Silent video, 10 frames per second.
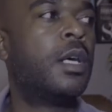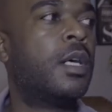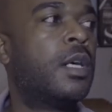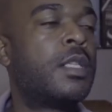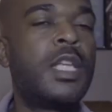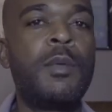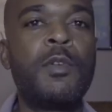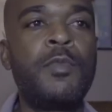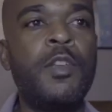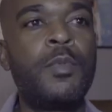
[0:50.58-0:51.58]
a team
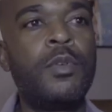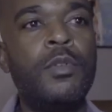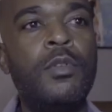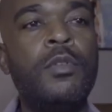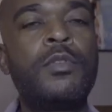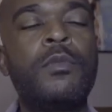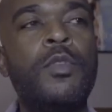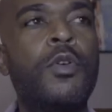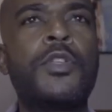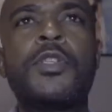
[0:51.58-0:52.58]
of people who,
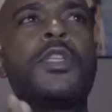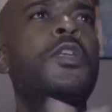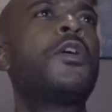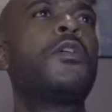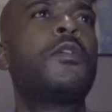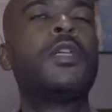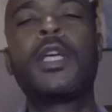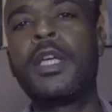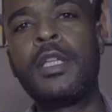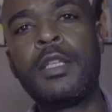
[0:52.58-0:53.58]
who are just sitting there
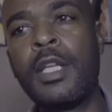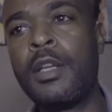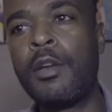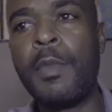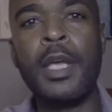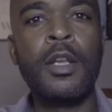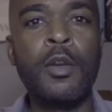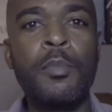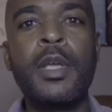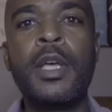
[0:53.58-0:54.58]
looking and they're making
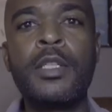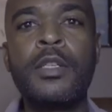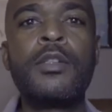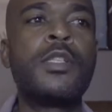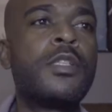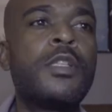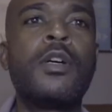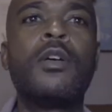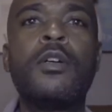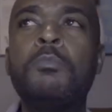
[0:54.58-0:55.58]
their picks and they're just
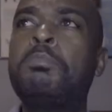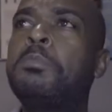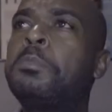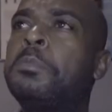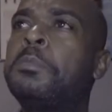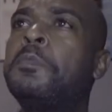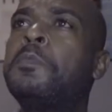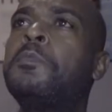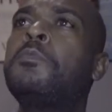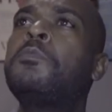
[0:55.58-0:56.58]
all,
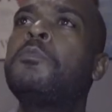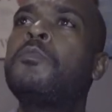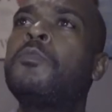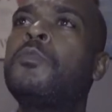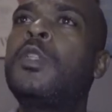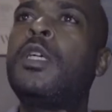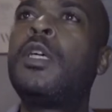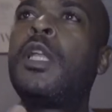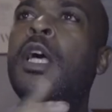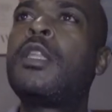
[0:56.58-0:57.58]
hmm,
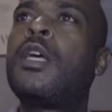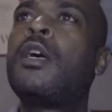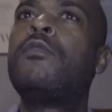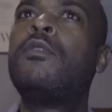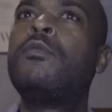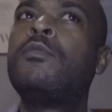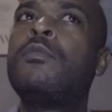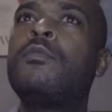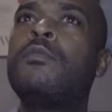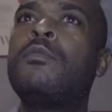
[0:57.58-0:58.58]
yeah, I like that one.
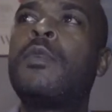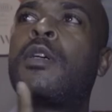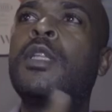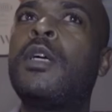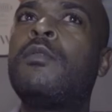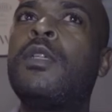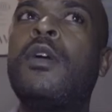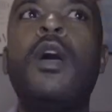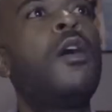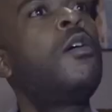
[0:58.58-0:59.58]
Hmm, mark that one
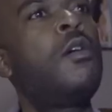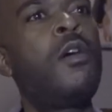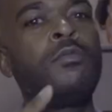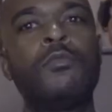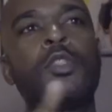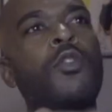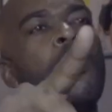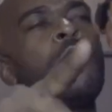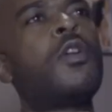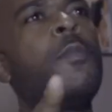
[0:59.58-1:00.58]
up. Oh, oh,
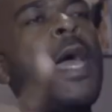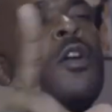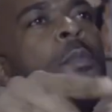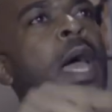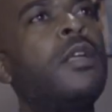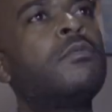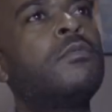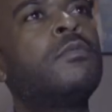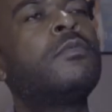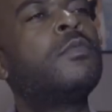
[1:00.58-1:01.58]
scroll, go back, go back.
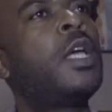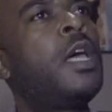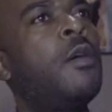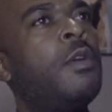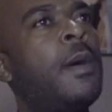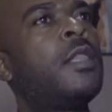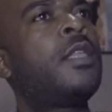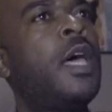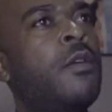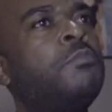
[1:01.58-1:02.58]
Yeah, what about
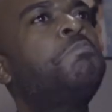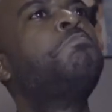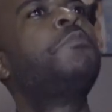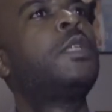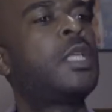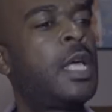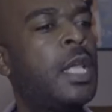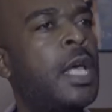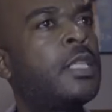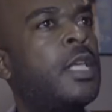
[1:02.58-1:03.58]
that? Mmm, yeah, I
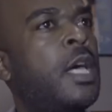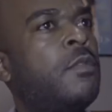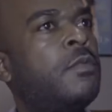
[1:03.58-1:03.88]
like that